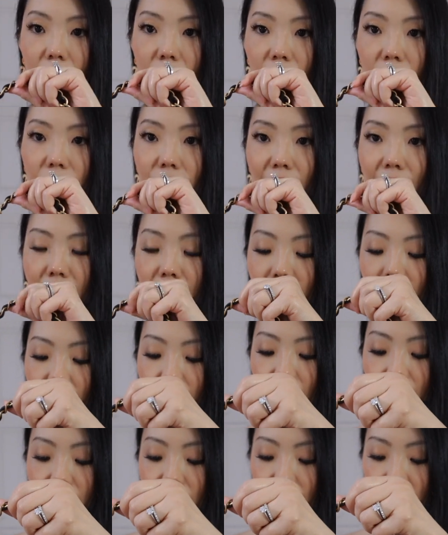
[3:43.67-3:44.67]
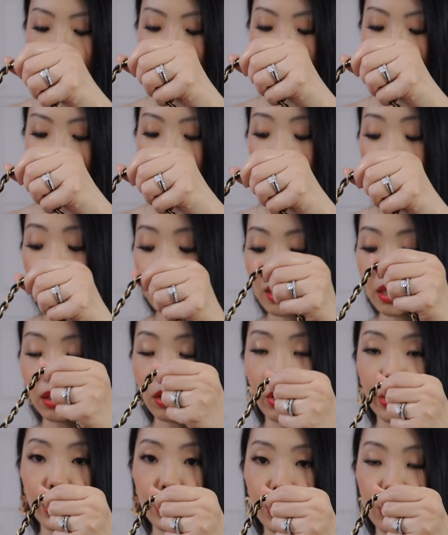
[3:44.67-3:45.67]
the fact that it is a
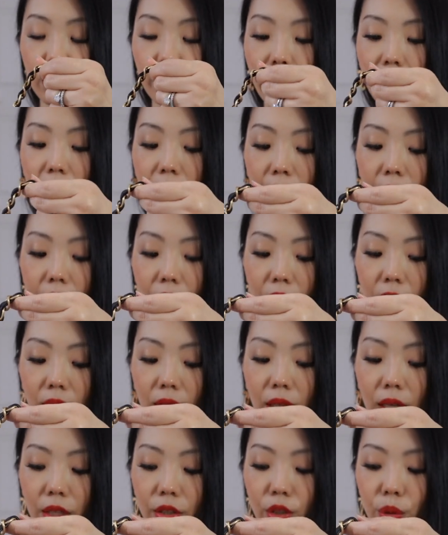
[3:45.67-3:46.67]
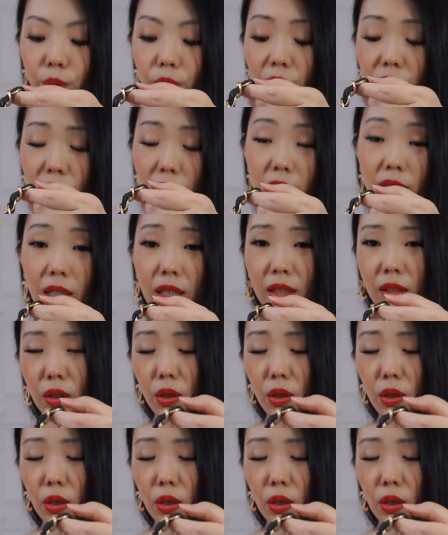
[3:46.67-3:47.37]
larger bag, and that you would think that,